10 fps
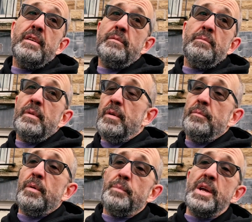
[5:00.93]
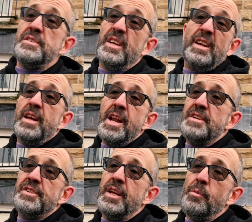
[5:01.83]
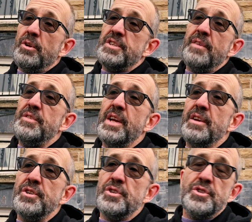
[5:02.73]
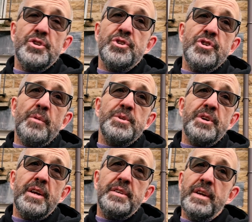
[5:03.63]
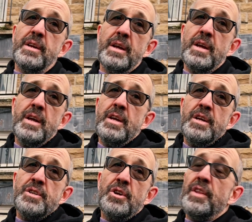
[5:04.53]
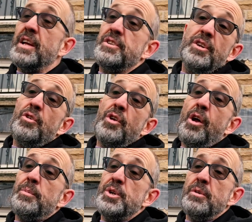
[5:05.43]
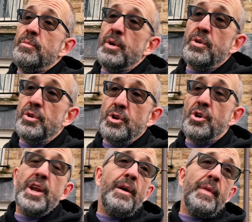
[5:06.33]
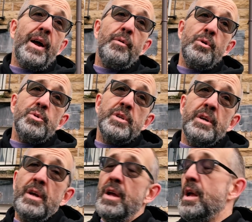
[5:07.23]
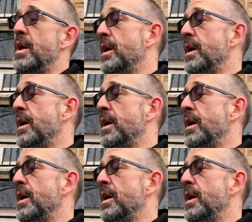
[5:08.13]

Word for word: then basically an S T one seventy engine's just dropped straight in. Yeah. So that's another option. We could go down that route. Yeah.